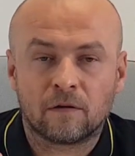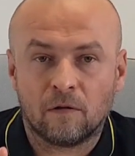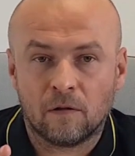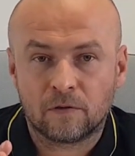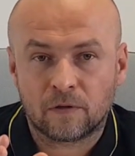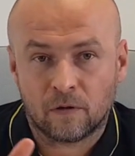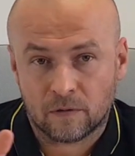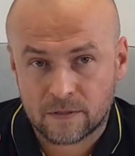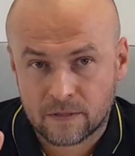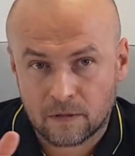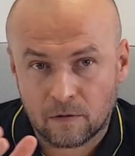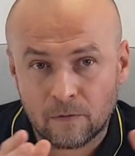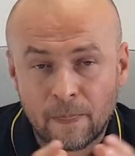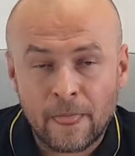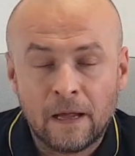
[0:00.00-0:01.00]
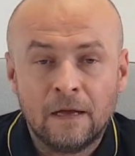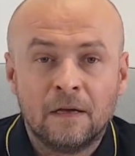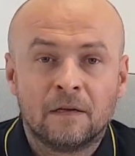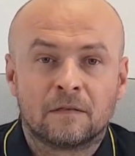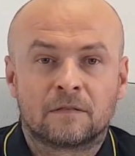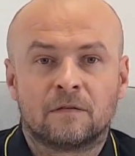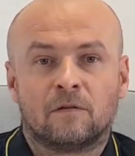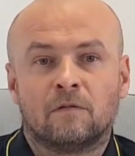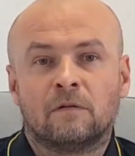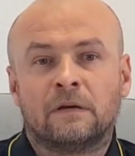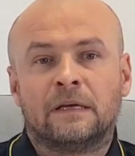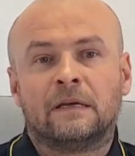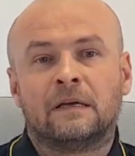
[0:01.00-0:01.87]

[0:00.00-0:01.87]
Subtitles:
old also. So